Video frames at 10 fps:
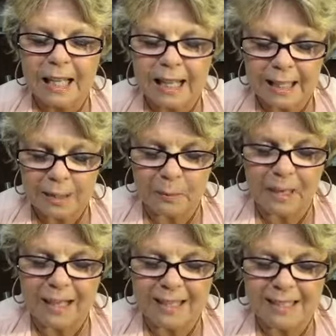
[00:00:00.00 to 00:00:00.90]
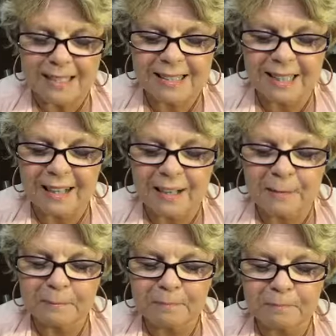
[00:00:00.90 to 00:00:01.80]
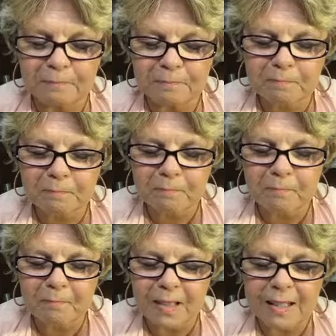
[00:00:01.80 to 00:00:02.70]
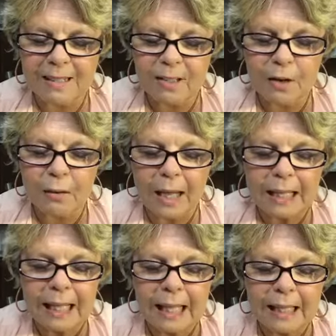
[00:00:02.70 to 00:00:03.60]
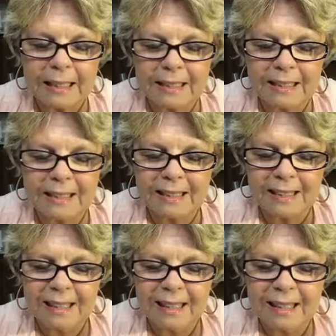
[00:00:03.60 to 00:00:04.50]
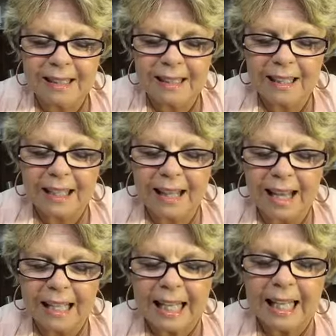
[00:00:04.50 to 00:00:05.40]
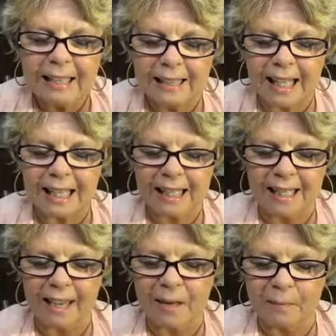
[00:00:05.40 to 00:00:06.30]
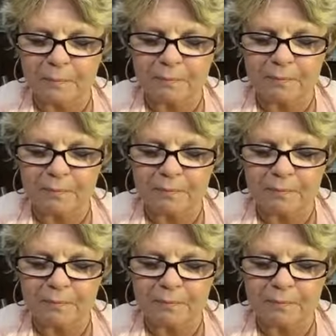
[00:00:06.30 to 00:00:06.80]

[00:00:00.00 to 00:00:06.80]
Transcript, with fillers: Anyways, um, so I can't I can't like um,